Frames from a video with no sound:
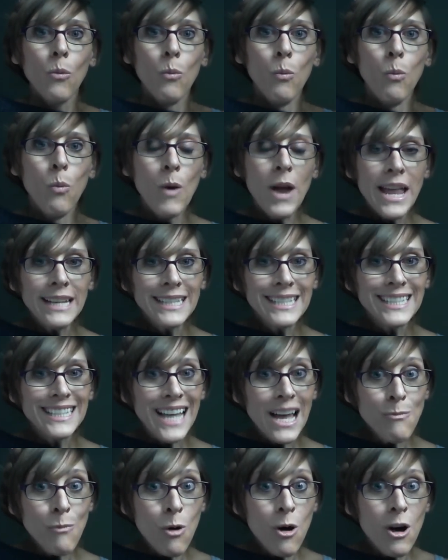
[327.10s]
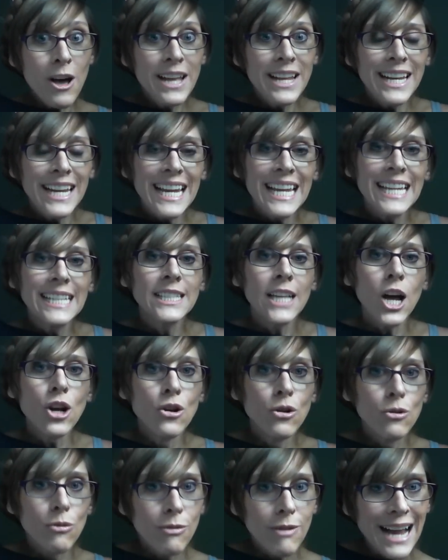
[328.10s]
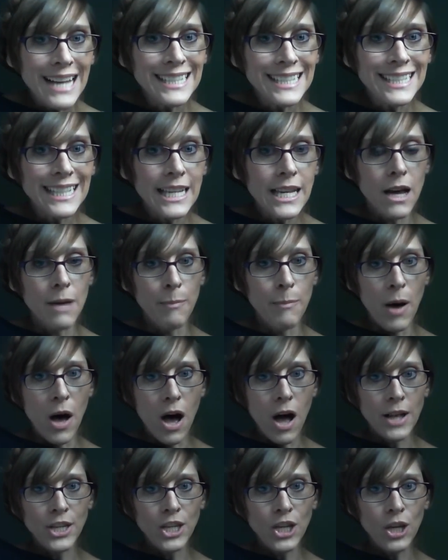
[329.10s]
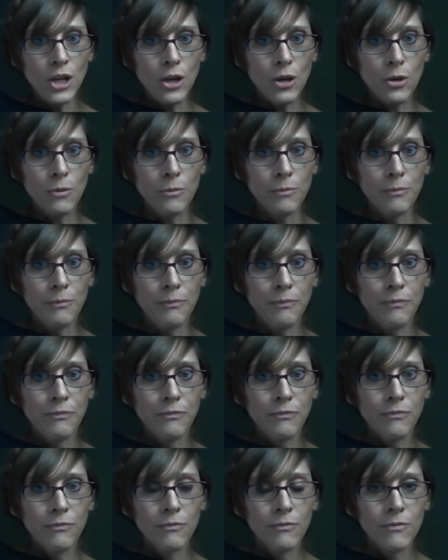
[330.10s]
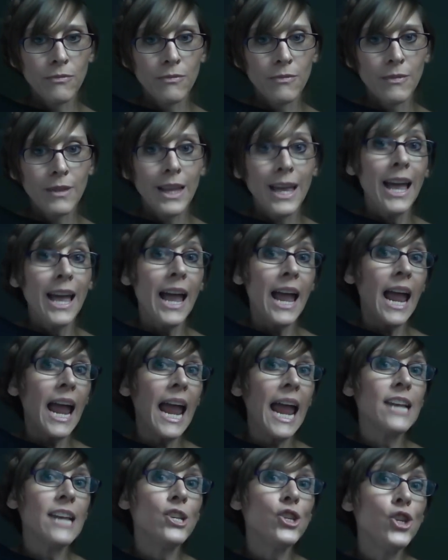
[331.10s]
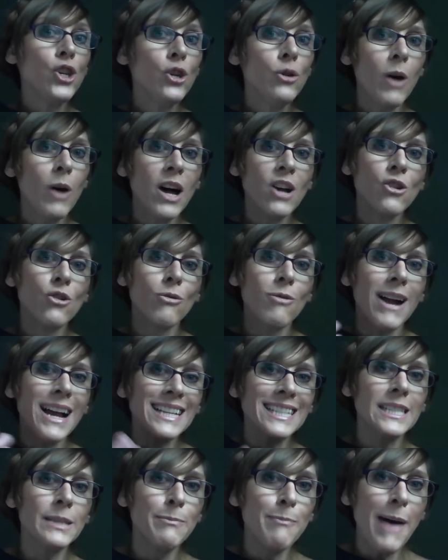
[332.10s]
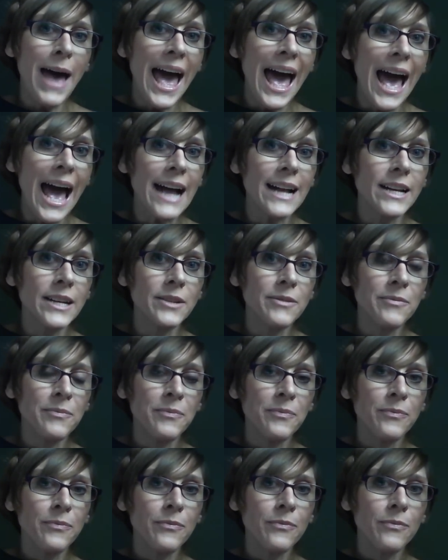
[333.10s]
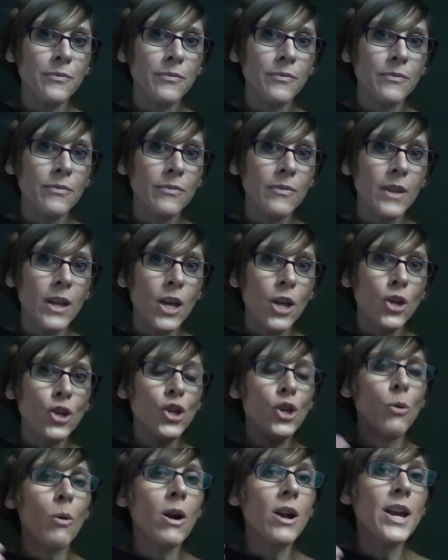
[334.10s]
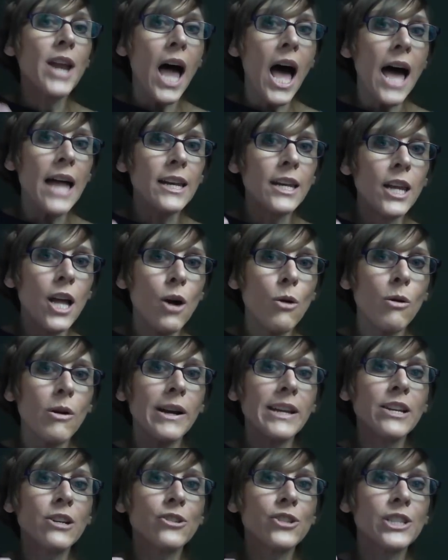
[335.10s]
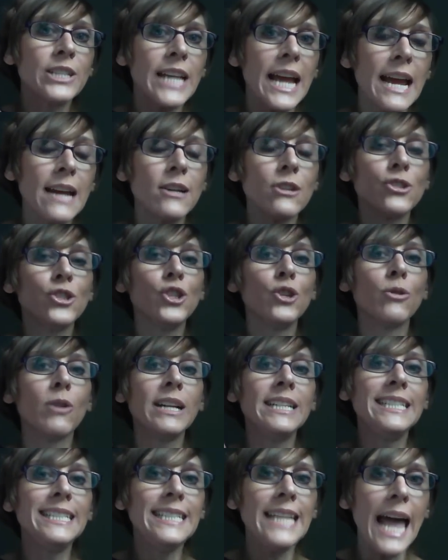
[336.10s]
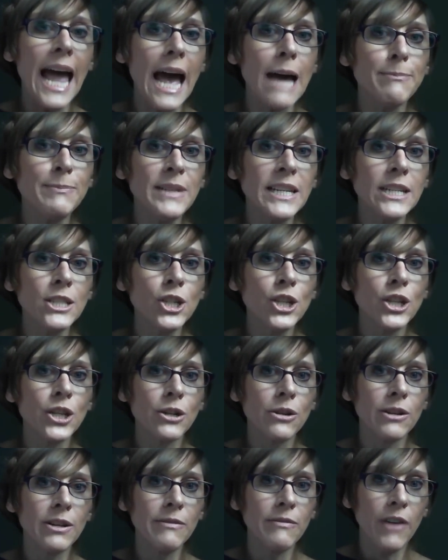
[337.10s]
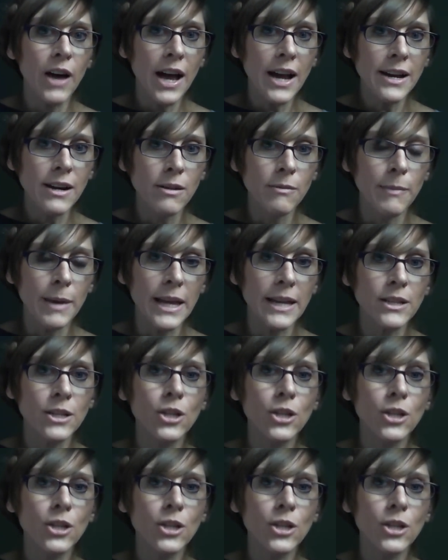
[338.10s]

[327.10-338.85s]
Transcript: When someone is aggressing upon you and you aggress back, you are not lowering your standards. You're adapting to your environment.